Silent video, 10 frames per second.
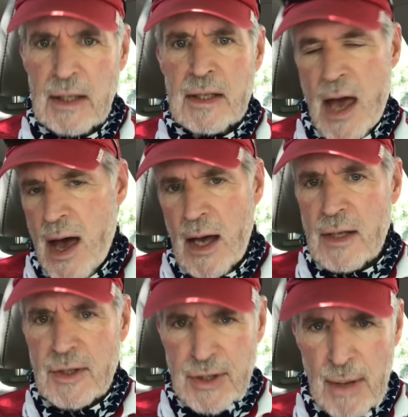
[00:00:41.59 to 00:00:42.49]
yeah,
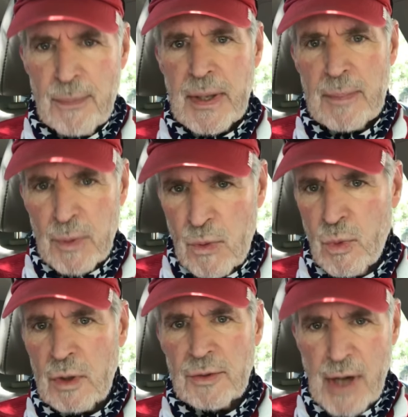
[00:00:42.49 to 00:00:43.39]
some people
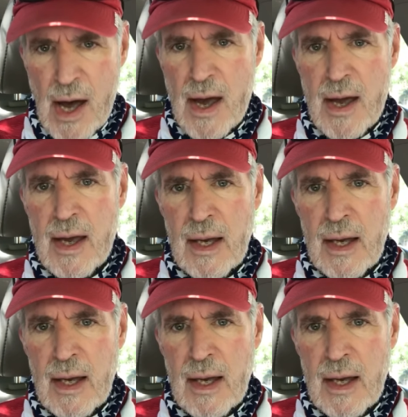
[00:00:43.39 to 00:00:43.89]
will die.